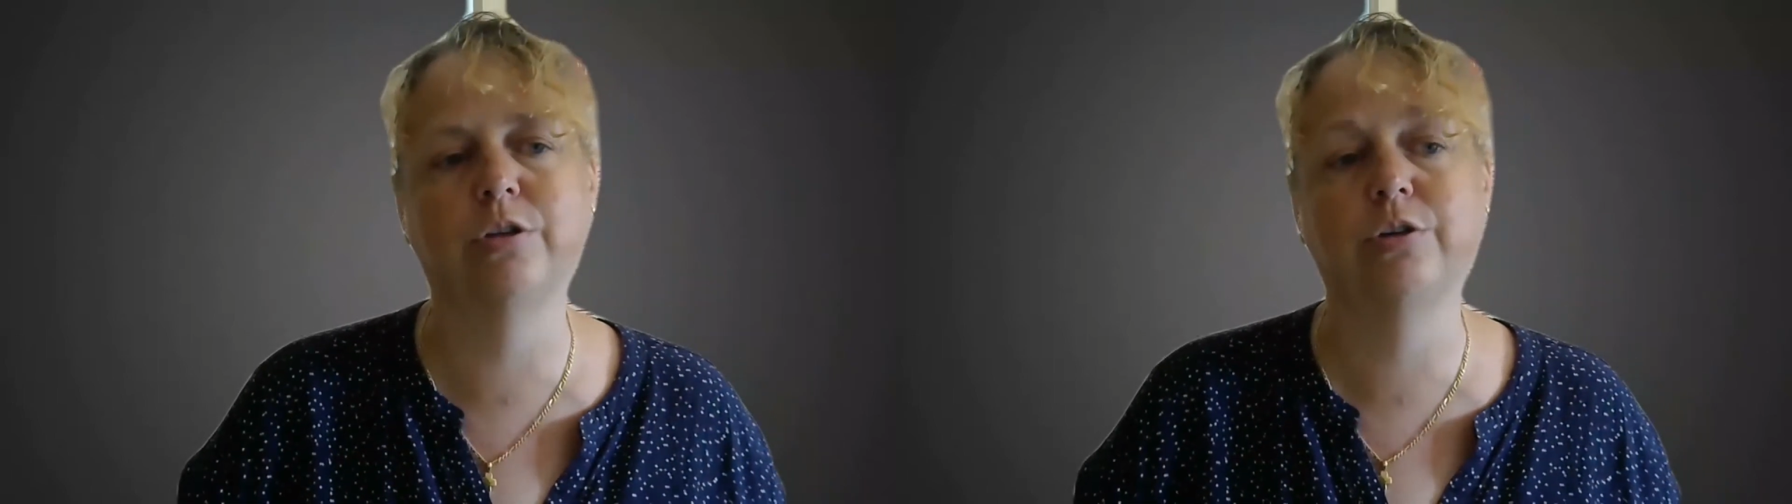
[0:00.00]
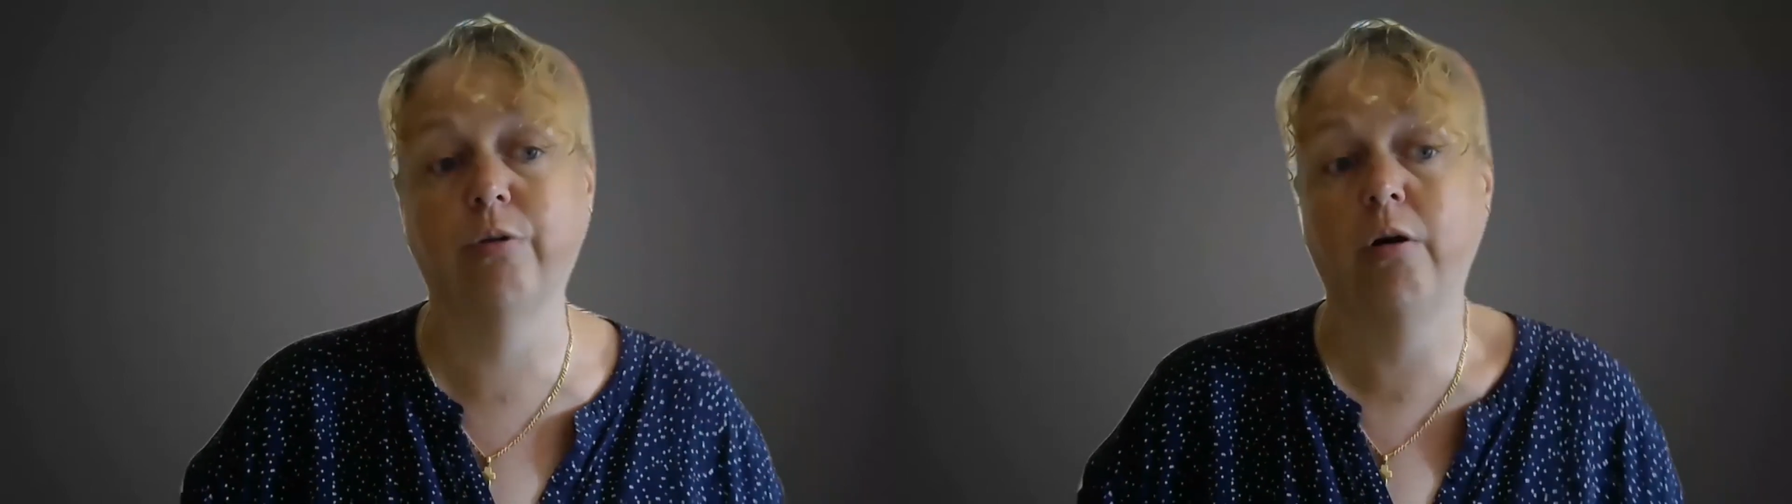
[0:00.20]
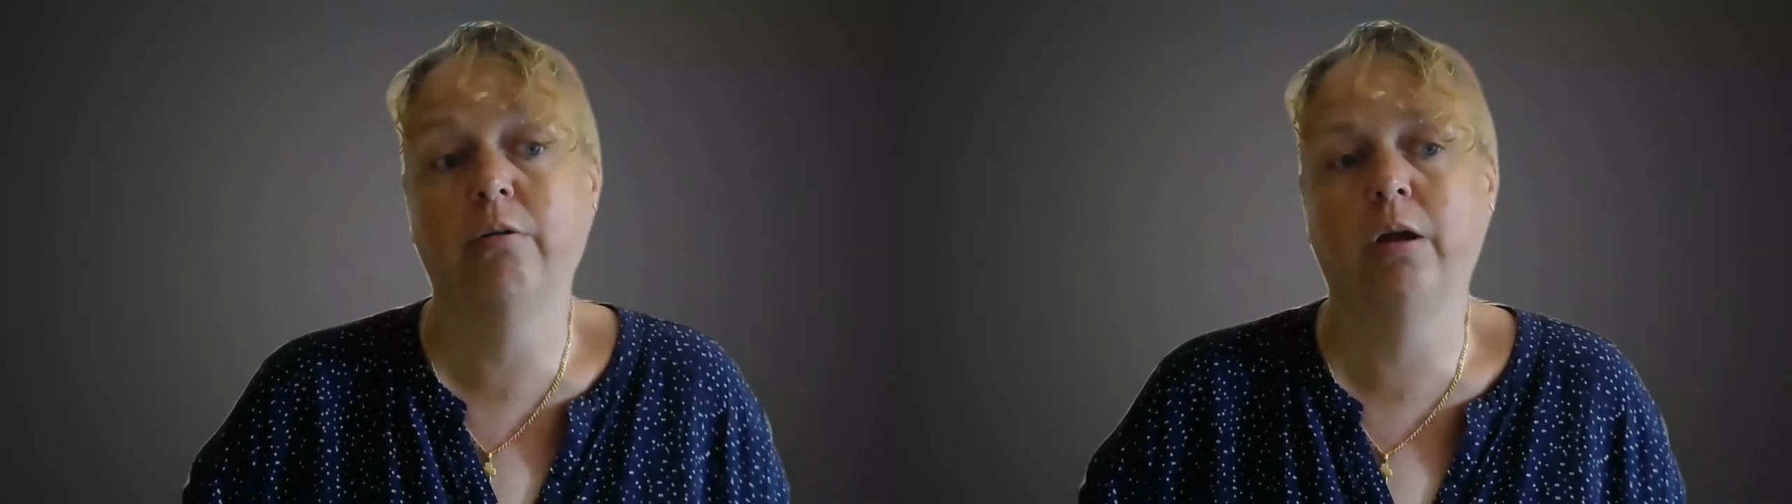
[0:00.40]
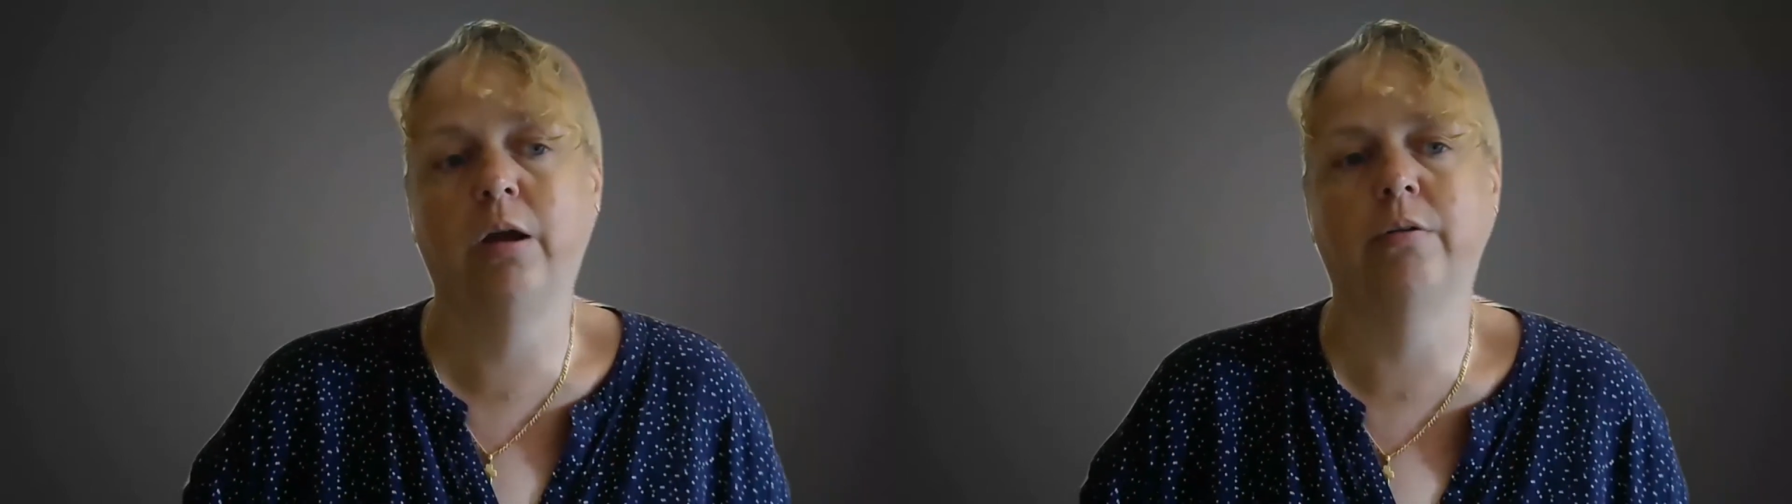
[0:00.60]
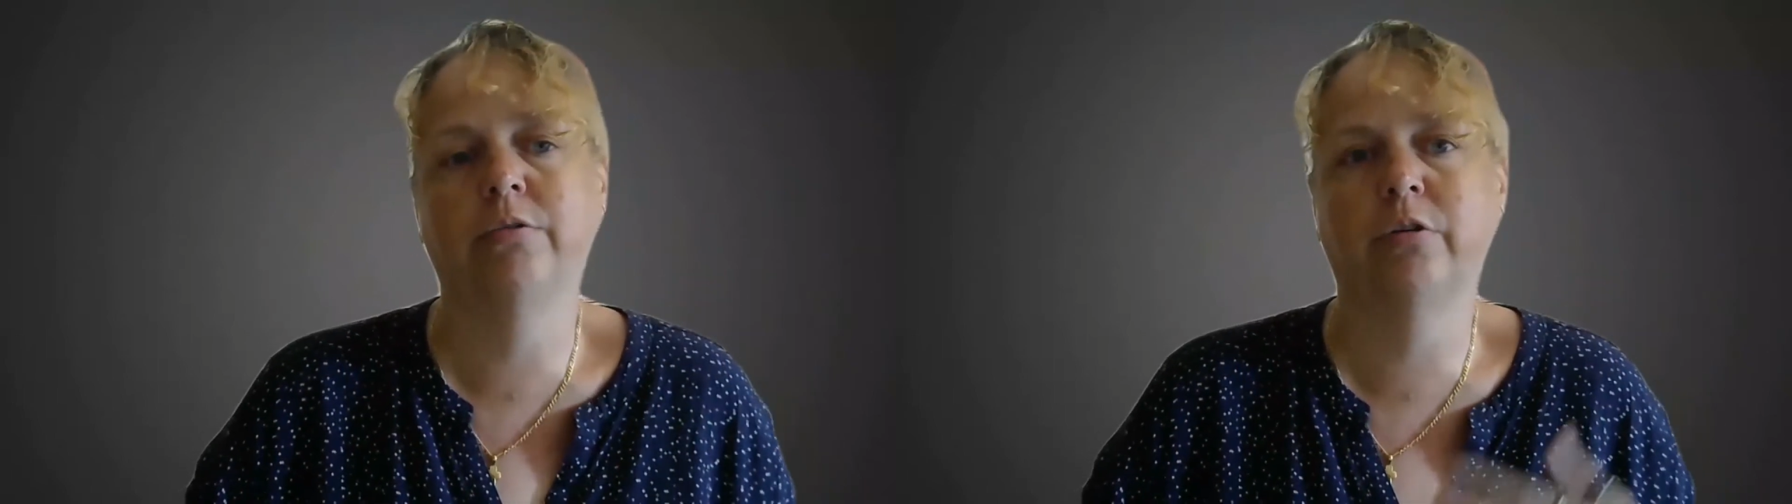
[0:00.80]

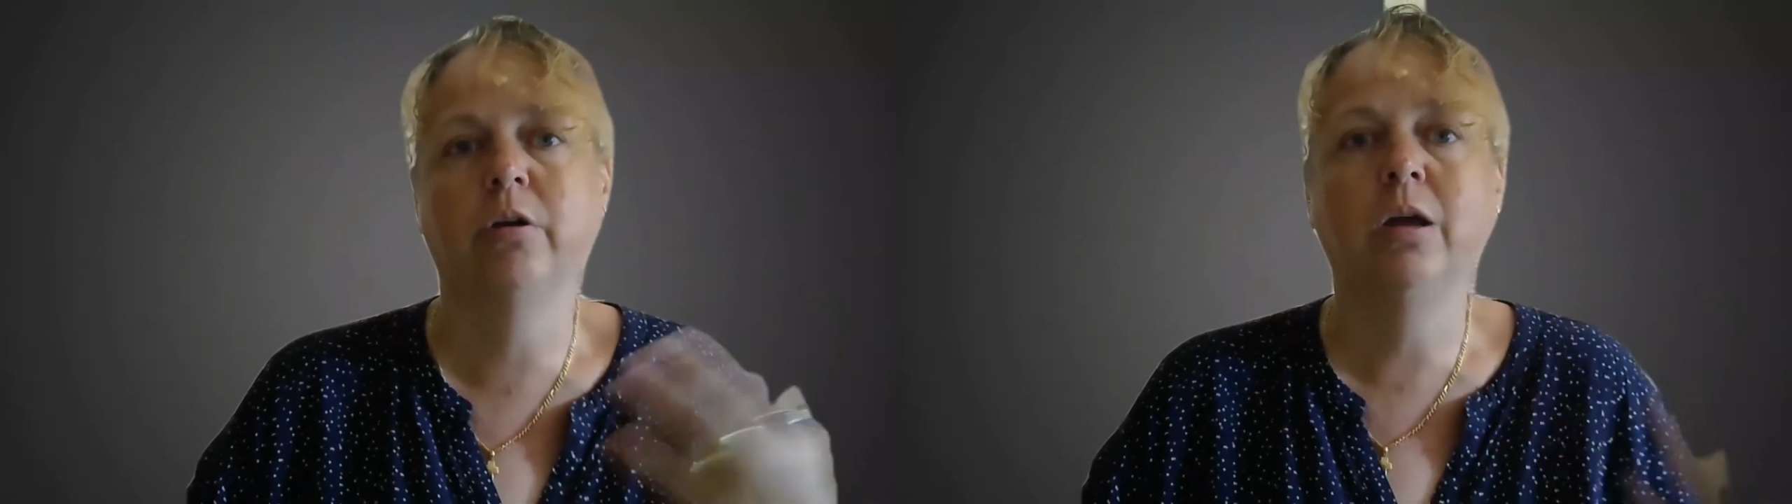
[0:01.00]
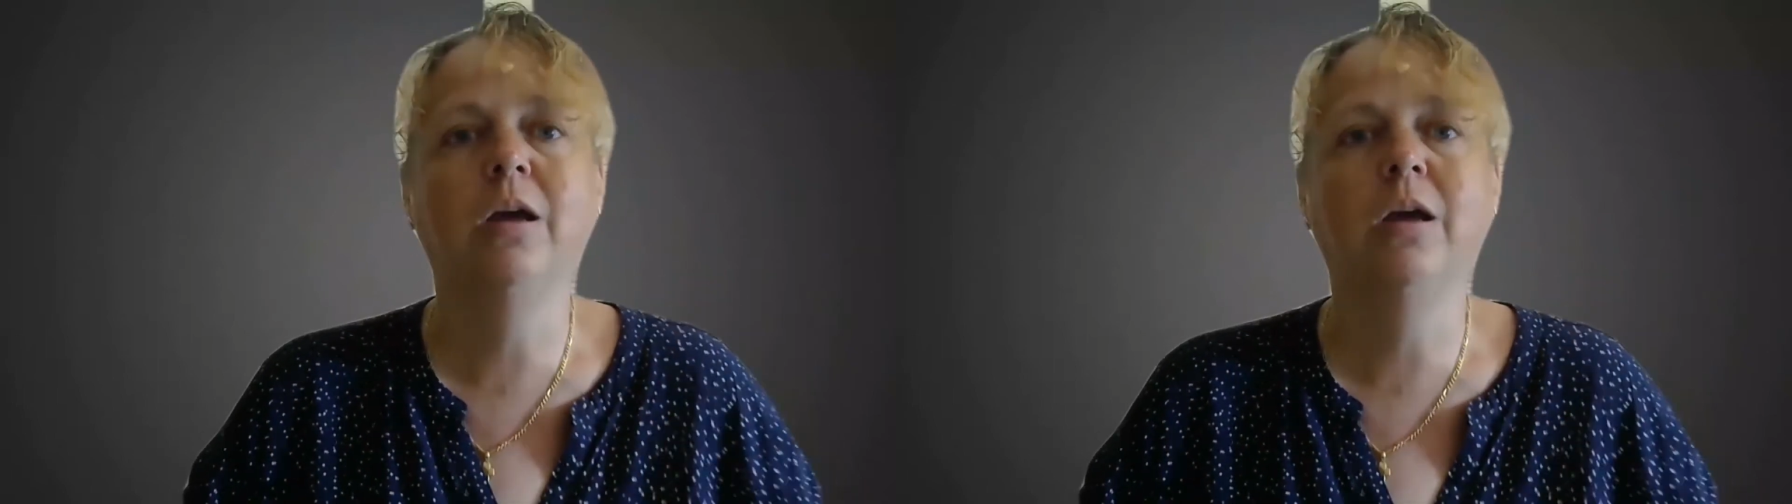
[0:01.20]
to